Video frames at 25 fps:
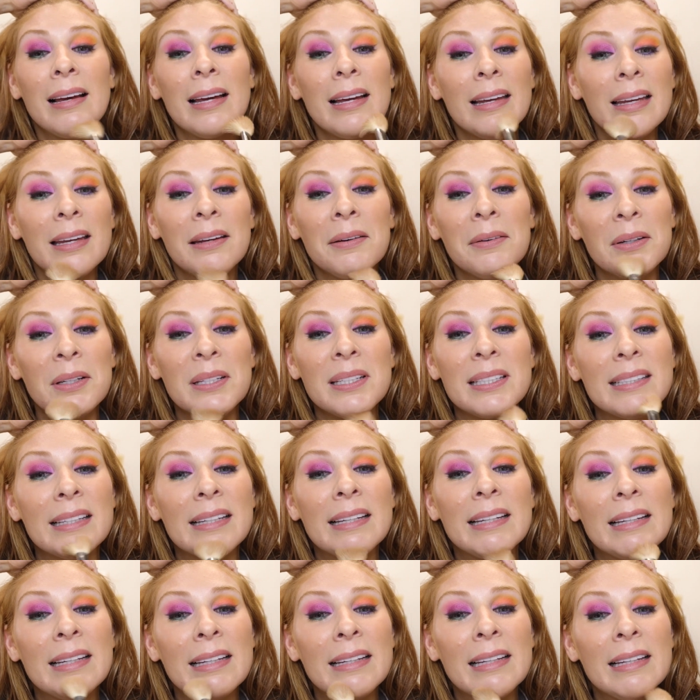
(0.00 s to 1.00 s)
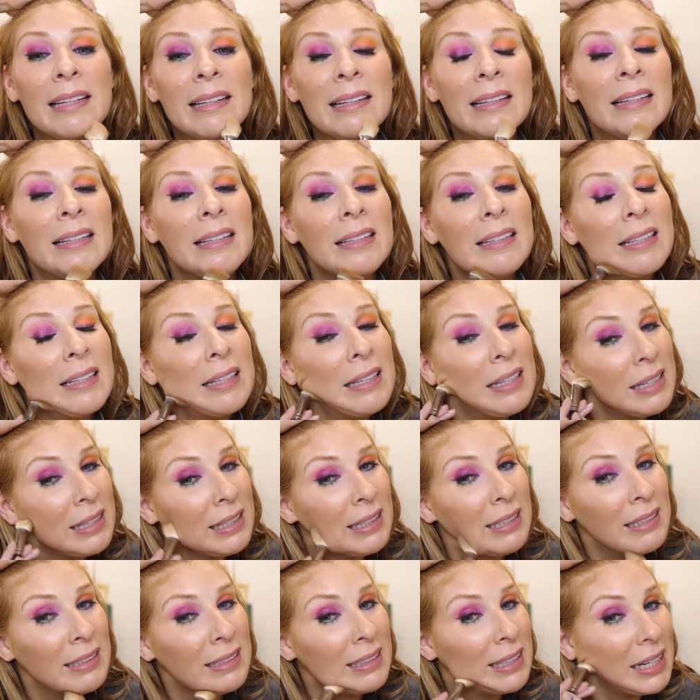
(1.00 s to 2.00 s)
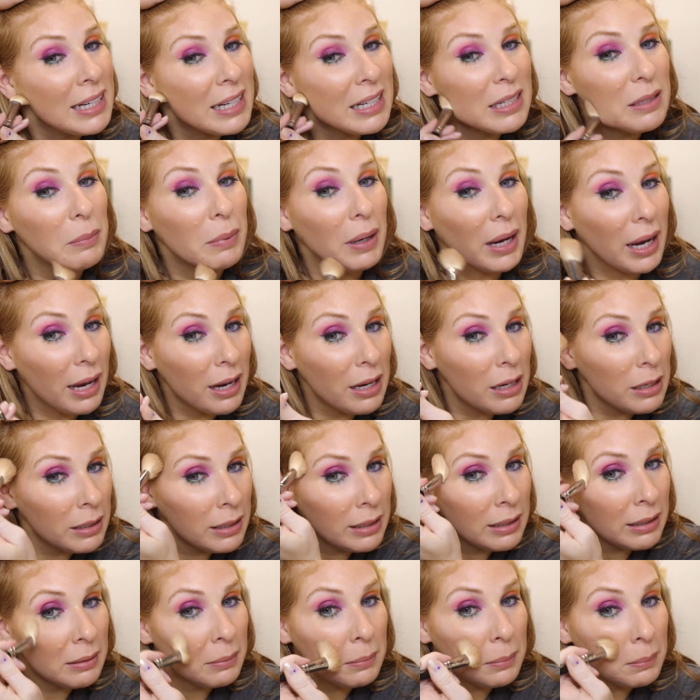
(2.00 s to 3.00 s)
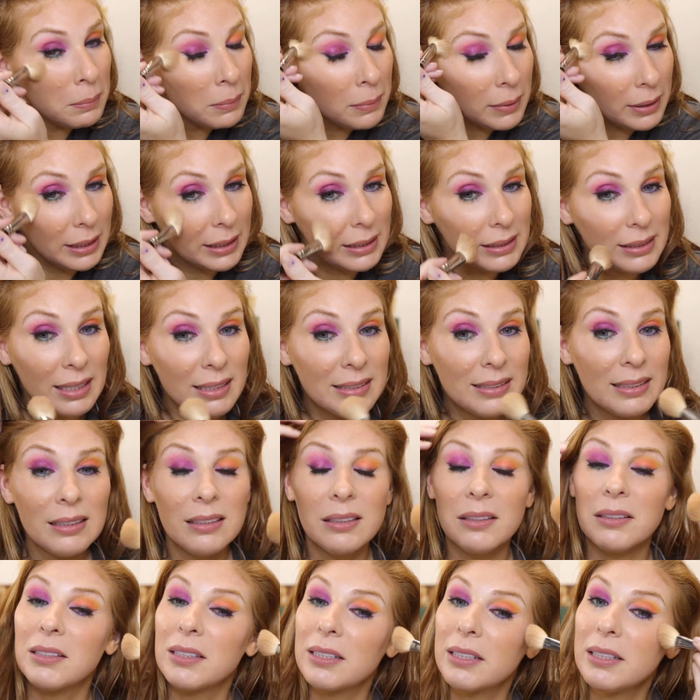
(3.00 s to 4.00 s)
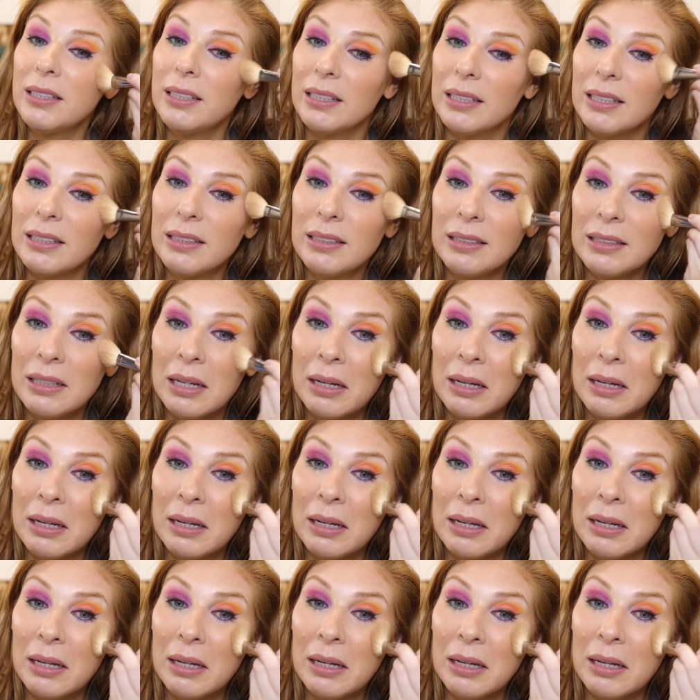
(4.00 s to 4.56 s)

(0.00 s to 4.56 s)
He was taken aback, but he says it looks good.